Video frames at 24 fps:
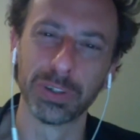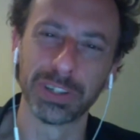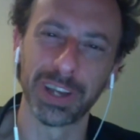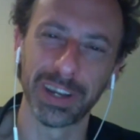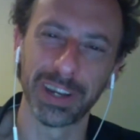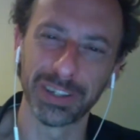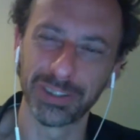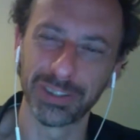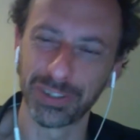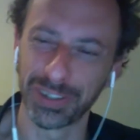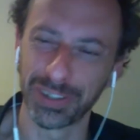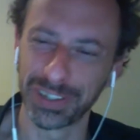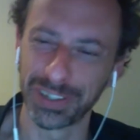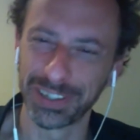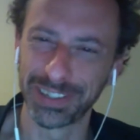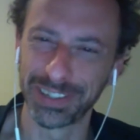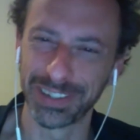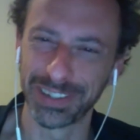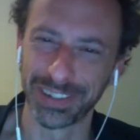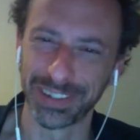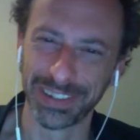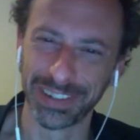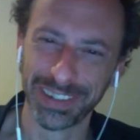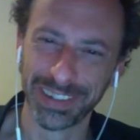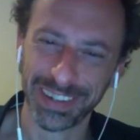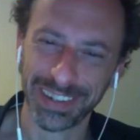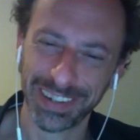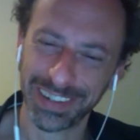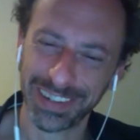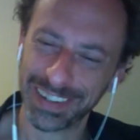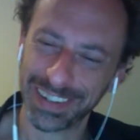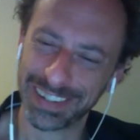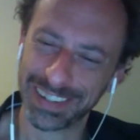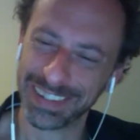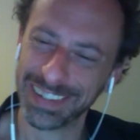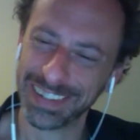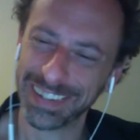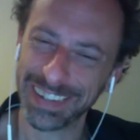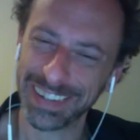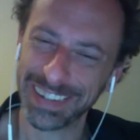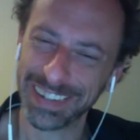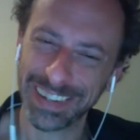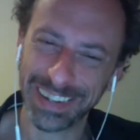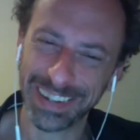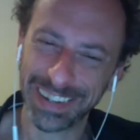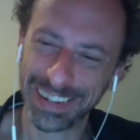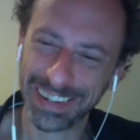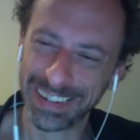actually? So.
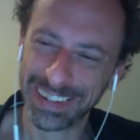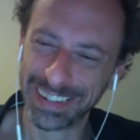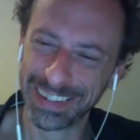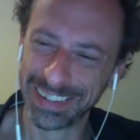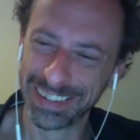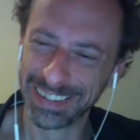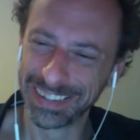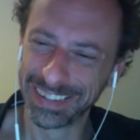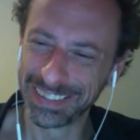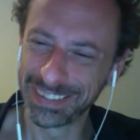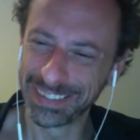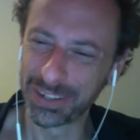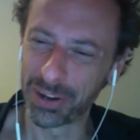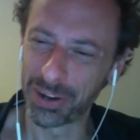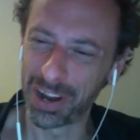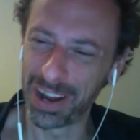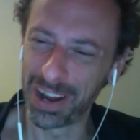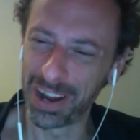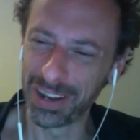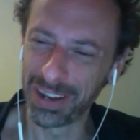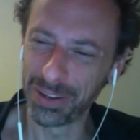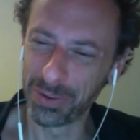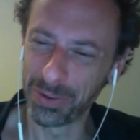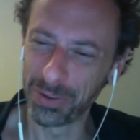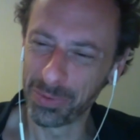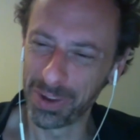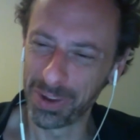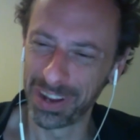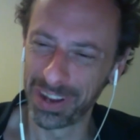So I don't want.